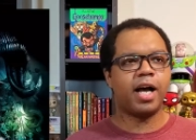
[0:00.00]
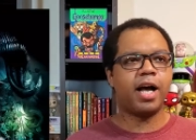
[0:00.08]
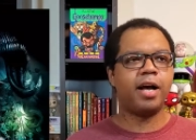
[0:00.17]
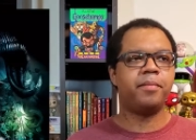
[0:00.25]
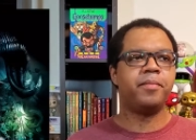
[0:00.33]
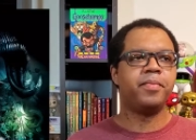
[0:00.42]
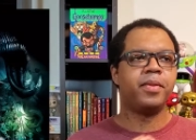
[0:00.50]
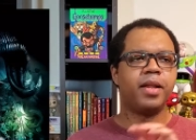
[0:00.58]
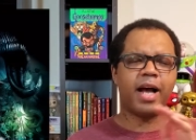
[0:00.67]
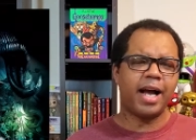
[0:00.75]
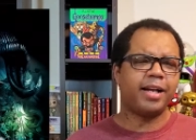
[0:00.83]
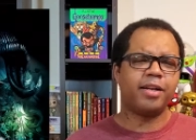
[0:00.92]

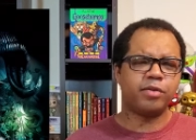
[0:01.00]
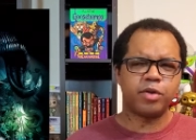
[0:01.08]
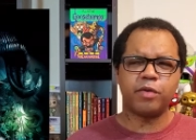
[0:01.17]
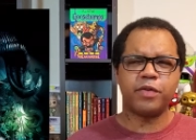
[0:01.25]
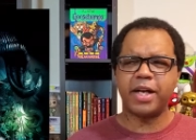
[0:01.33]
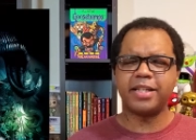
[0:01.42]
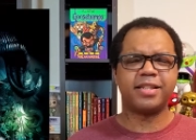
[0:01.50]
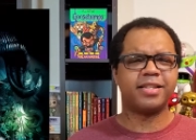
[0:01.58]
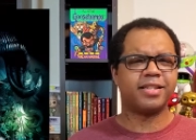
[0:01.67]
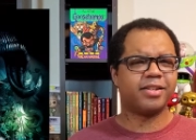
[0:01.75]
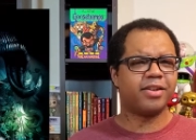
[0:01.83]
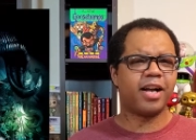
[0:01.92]
I don't know if you guys
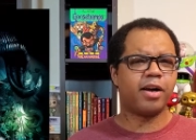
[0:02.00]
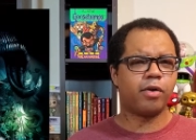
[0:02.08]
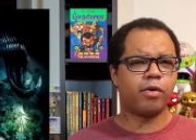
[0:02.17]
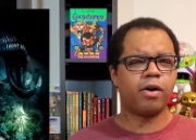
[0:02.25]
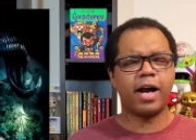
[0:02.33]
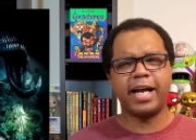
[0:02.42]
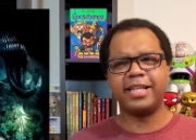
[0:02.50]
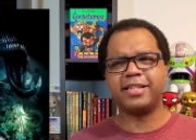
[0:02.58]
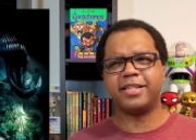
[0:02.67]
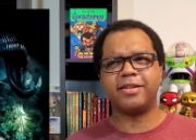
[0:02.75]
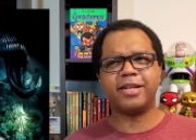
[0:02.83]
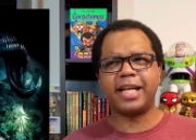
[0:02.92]
consider that horror. I
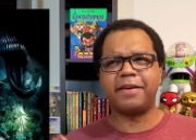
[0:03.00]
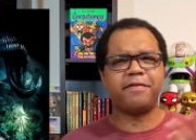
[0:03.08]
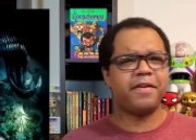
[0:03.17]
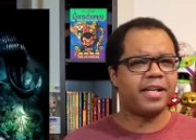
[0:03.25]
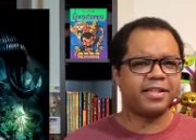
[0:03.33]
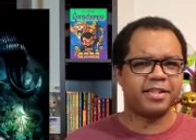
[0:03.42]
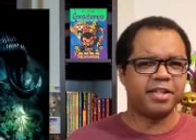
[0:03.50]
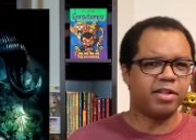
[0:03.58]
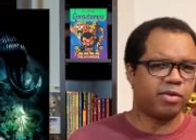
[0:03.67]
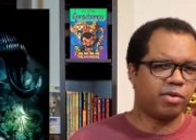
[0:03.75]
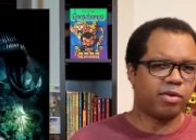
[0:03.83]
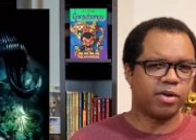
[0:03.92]
consider it like fantasy
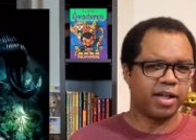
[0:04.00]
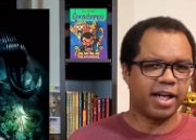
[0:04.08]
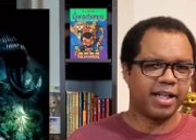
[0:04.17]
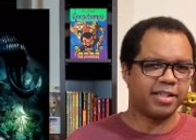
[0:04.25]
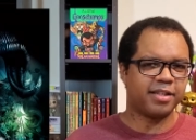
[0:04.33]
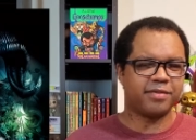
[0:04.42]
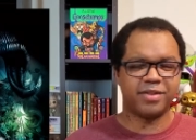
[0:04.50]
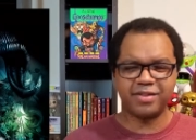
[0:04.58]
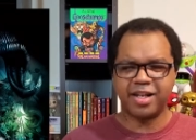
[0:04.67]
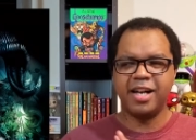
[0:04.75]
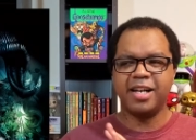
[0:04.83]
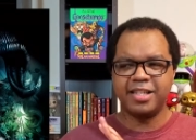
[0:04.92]
horror kind of stuff.
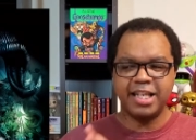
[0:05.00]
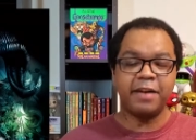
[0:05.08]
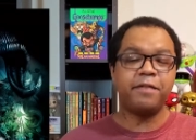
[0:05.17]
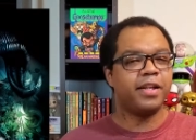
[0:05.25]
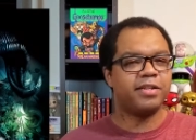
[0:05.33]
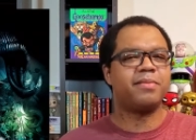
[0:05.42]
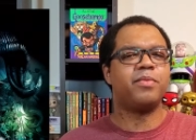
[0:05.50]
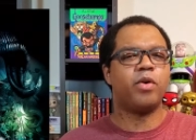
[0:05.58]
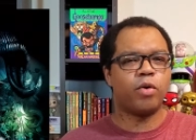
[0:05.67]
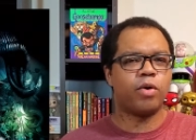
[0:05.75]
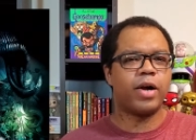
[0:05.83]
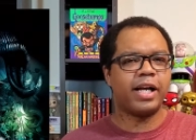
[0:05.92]
There's definitely some
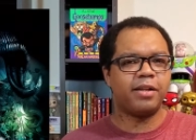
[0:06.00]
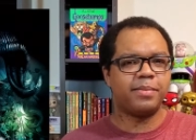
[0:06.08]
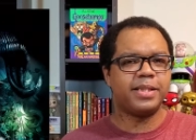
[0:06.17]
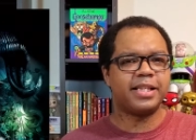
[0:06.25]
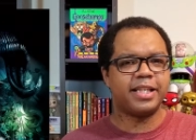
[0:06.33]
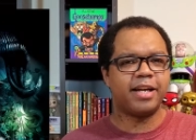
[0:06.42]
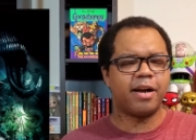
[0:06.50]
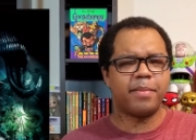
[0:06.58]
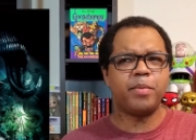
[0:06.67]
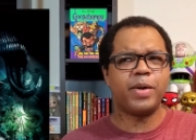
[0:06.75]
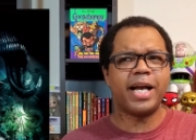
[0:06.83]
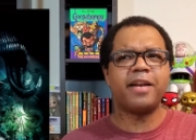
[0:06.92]
horror elements in there. I
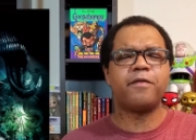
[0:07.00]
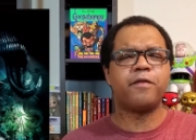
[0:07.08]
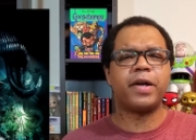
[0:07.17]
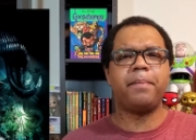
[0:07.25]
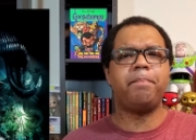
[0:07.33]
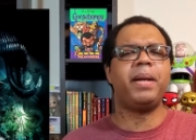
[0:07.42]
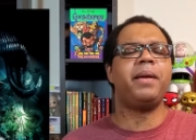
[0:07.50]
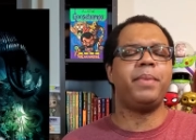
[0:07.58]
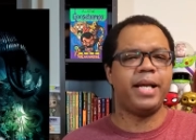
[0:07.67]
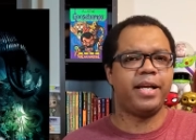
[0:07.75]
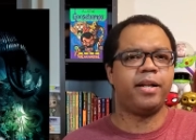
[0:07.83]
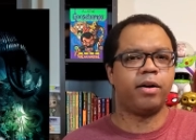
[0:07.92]
mean, we got a freaking
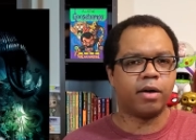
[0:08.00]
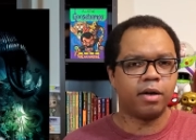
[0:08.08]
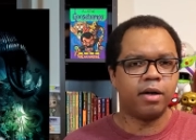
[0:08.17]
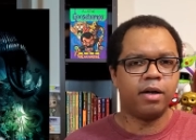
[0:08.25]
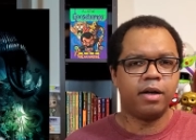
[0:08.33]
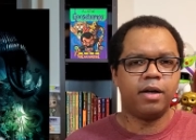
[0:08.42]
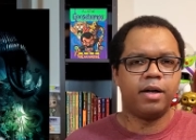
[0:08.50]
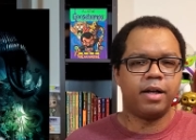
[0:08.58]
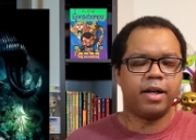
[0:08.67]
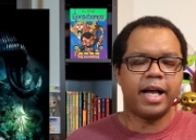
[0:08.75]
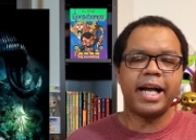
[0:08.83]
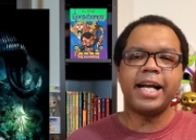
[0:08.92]
baby eater.
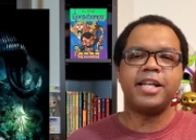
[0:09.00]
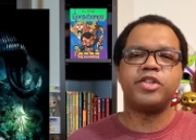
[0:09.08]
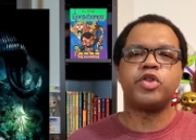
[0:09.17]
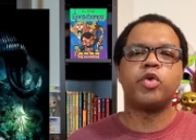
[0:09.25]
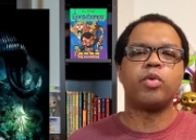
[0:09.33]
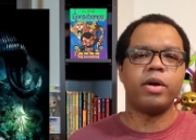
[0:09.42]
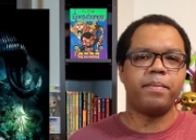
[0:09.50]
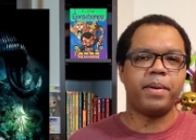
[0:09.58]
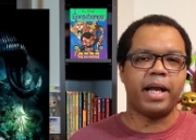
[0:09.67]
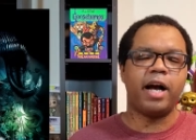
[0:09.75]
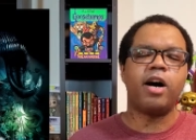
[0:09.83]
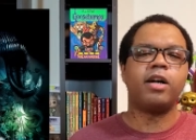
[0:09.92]
That guy is
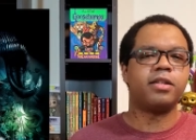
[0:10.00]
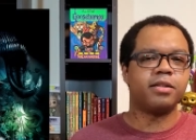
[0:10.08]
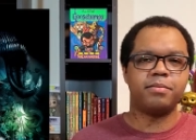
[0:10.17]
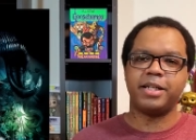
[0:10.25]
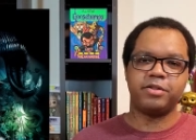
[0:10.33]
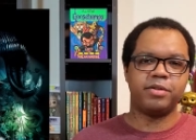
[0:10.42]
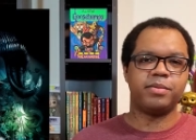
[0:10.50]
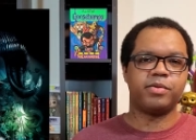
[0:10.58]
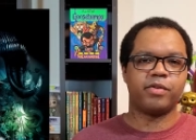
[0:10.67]
creepy, haunted my dreams